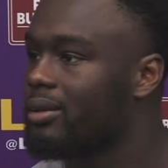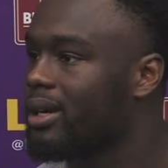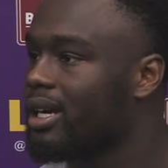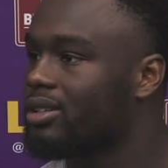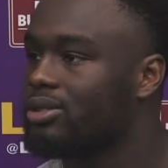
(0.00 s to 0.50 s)
We
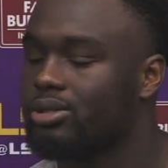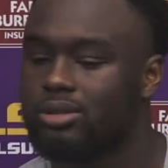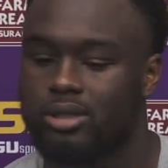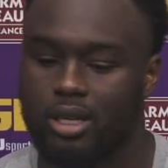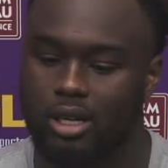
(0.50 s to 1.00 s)
got
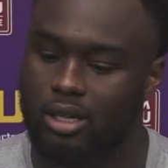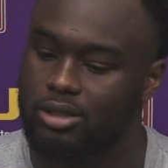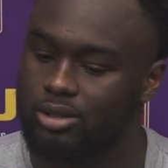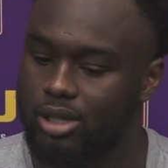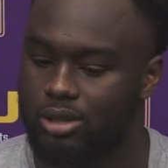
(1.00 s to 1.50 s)
dudes,
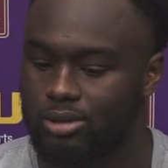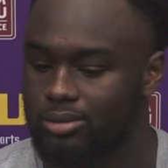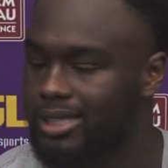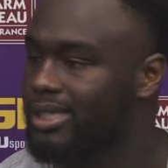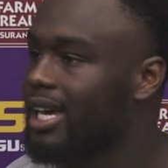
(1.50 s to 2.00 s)
you know,
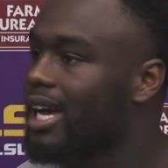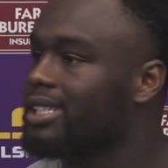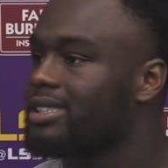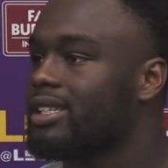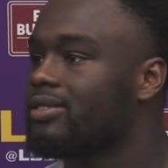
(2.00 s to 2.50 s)

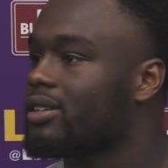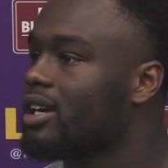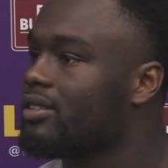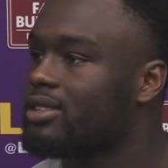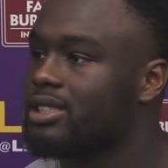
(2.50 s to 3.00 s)
disguising different
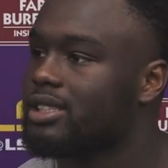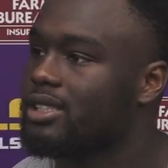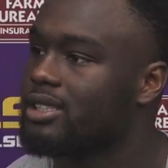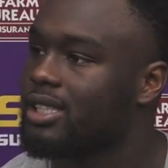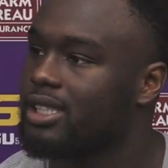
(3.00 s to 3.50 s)

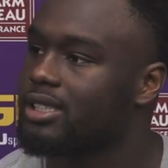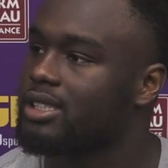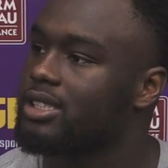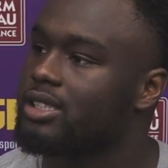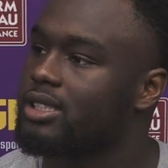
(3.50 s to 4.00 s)
coverages. And
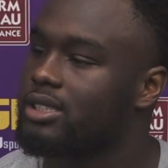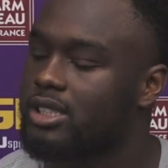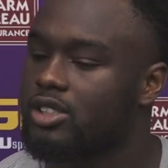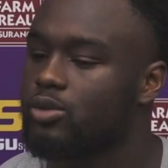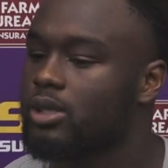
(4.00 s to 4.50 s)

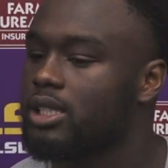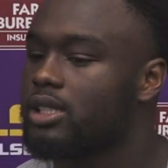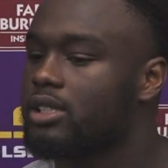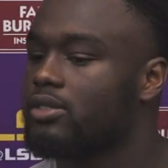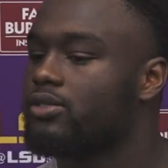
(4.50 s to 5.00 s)
it's a
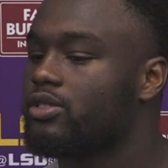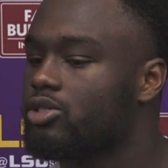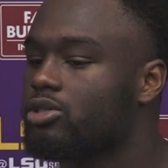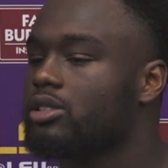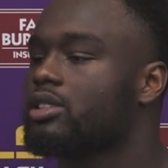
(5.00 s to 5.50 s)
really
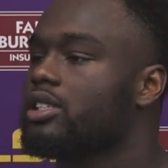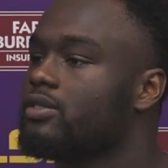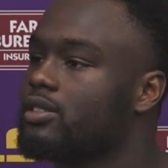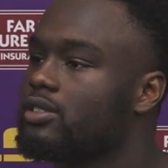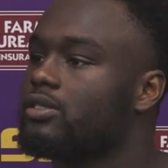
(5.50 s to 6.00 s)
confusing
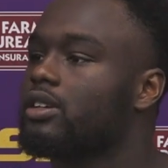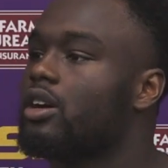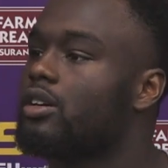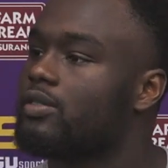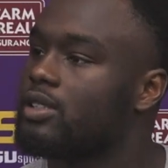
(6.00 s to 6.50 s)
defense for the
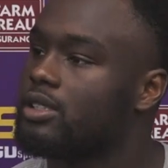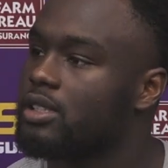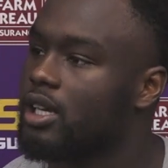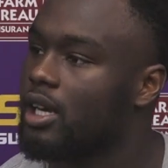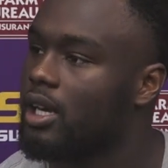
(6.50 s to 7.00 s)
offense.